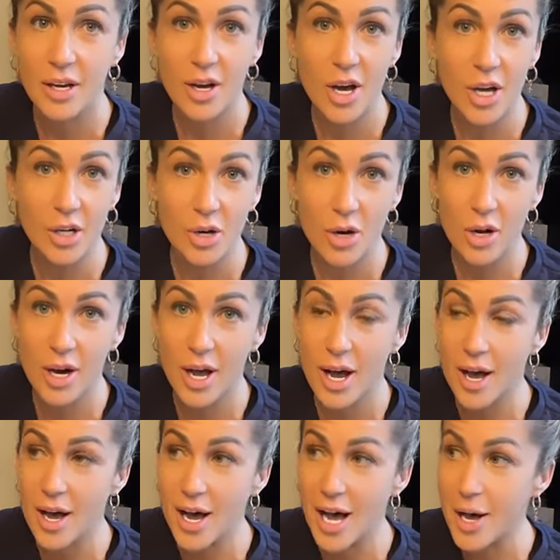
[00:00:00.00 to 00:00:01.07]
I
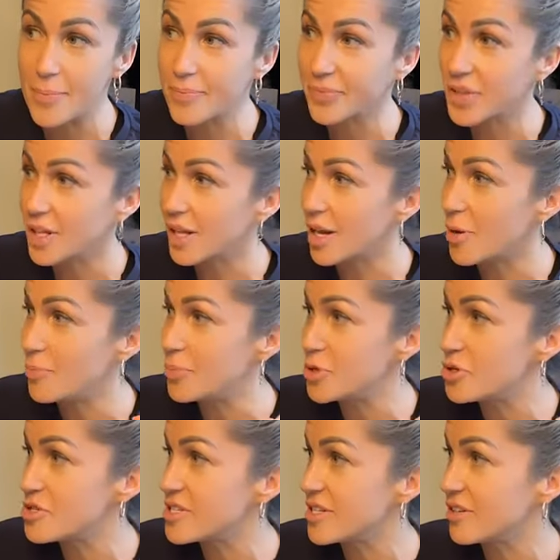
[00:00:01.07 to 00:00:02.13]
got
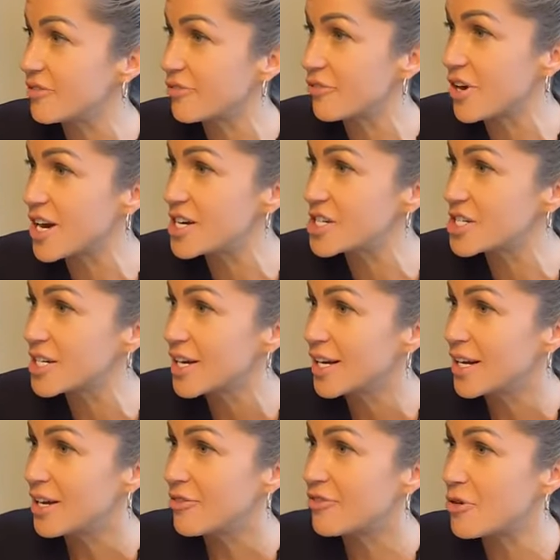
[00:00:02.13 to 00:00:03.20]
abused in French
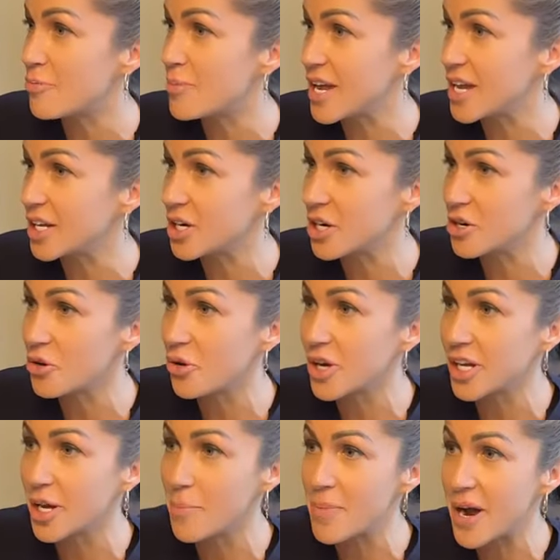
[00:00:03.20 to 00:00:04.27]
for being an
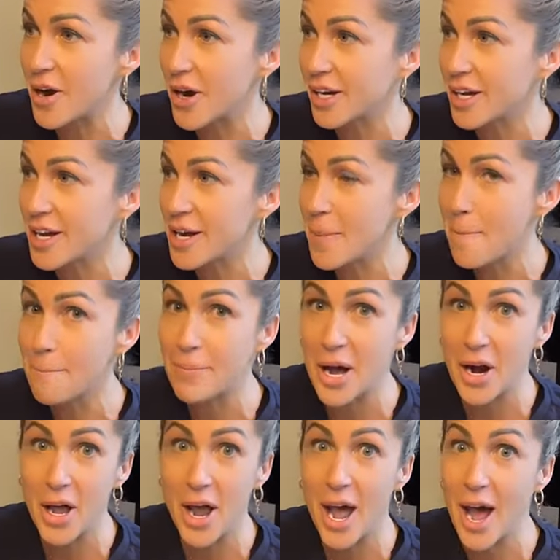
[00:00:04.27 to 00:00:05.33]
annoying American, but
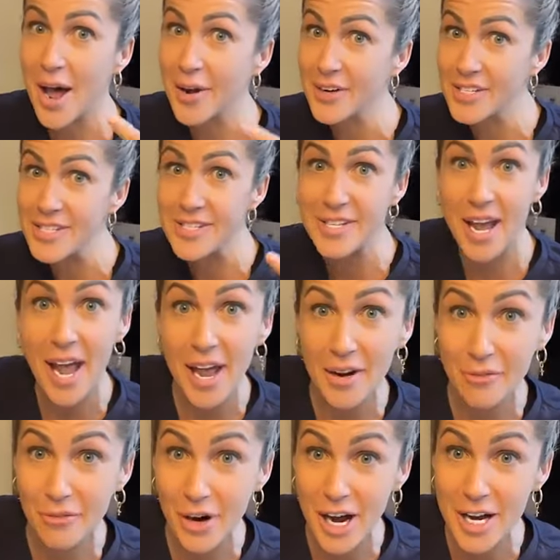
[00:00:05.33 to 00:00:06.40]
I
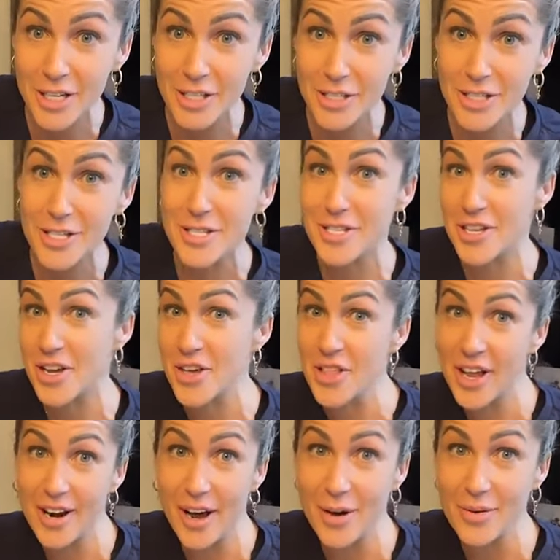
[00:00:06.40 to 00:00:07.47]
understand French. So
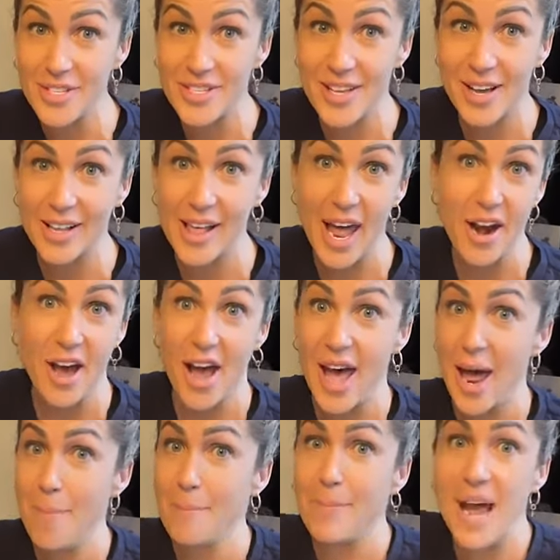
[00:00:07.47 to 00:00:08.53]
then I
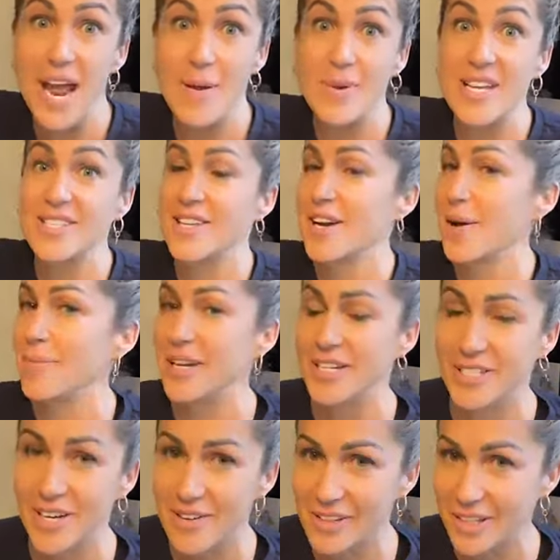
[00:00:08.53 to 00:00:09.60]
had babies and I've been
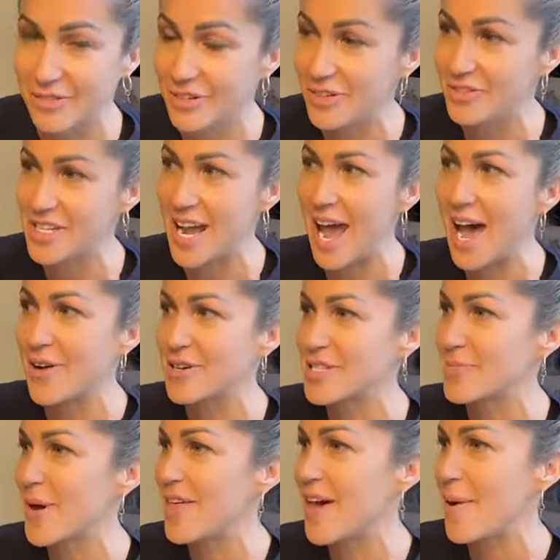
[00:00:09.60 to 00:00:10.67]
traveling 50 hours
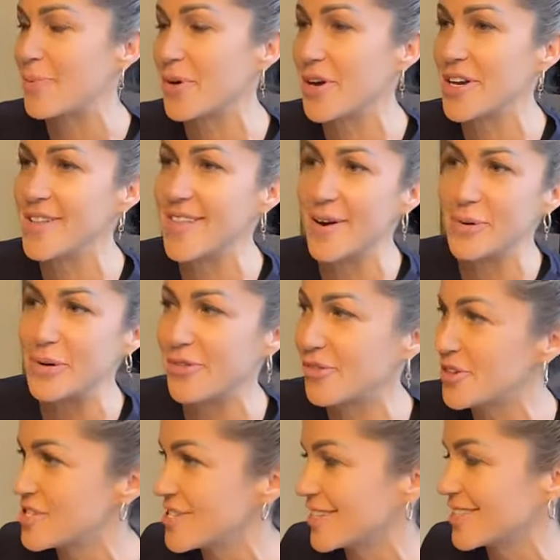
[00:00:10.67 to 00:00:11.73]
by that point and they were
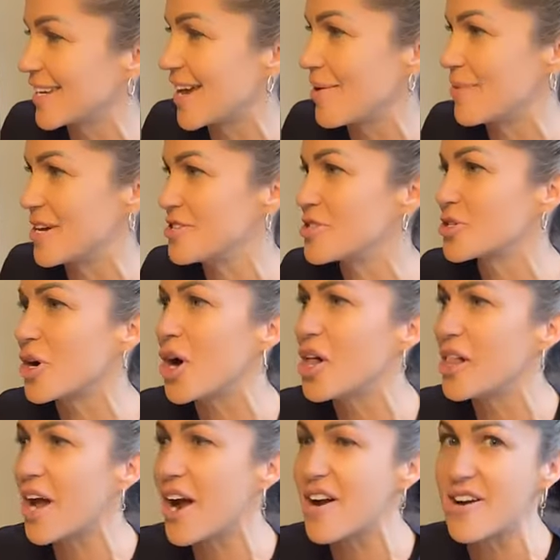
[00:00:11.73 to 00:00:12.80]
refusing to get my
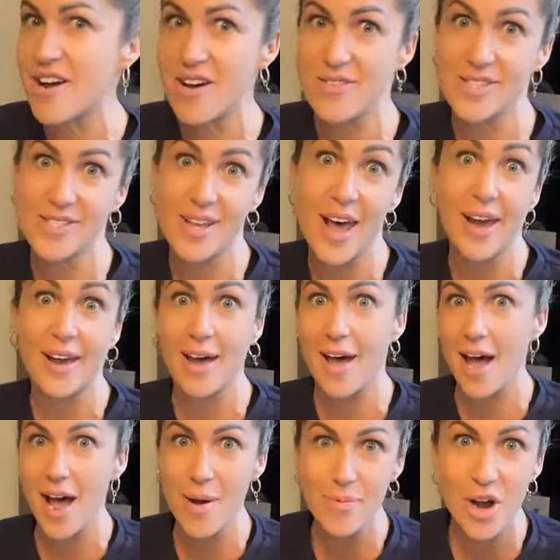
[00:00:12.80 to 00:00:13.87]
stroller. And I was like,
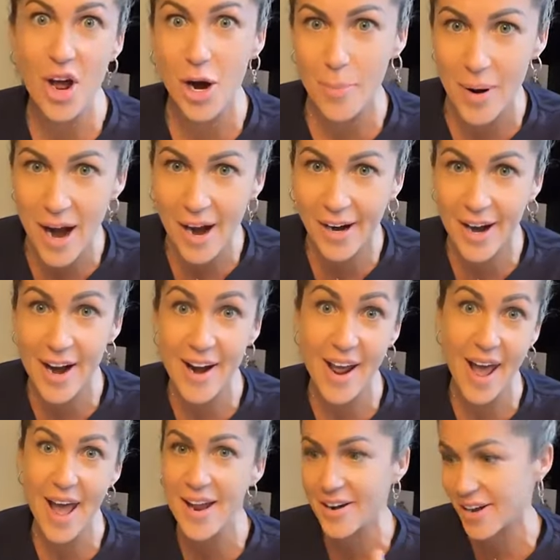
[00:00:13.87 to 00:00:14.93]
I'm not American
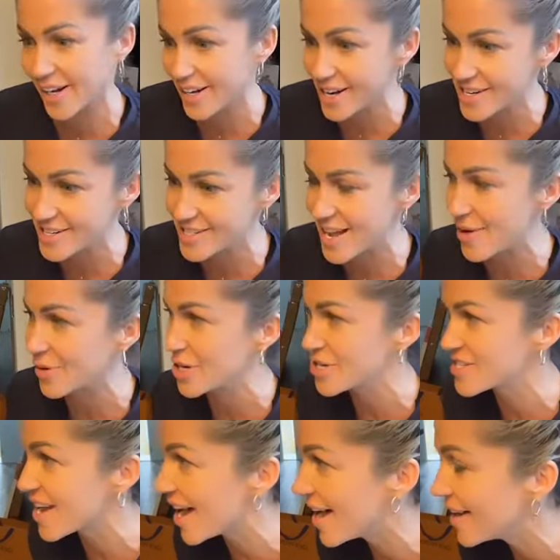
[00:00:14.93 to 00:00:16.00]
and I can understand what you're
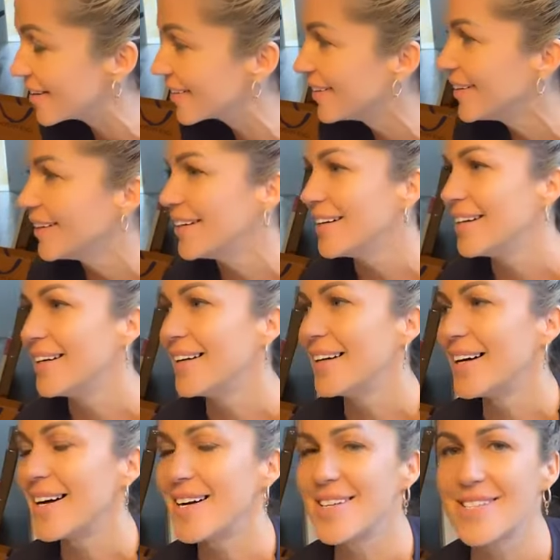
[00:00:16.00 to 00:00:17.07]
saying.
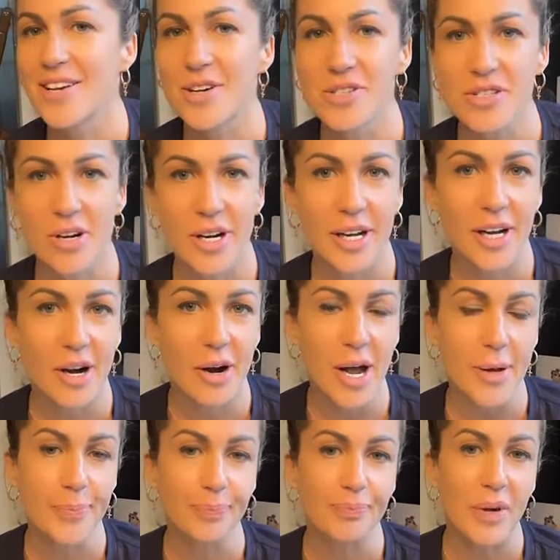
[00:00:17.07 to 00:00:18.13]
That's the whole story. All
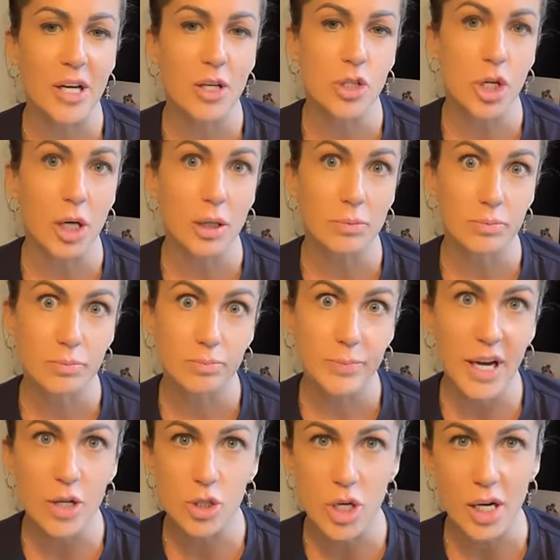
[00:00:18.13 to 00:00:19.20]
right, back on
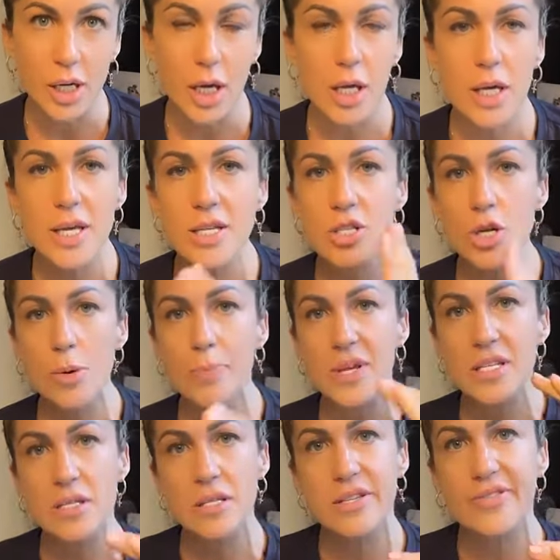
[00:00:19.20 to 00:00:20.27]
track. Is your
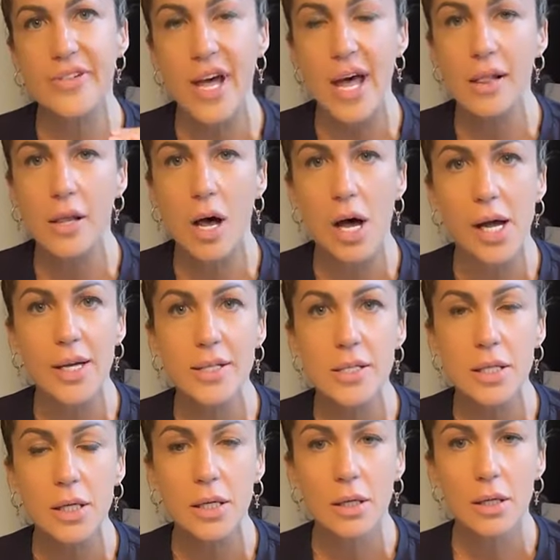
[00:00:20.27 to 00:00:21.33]
business flatlined?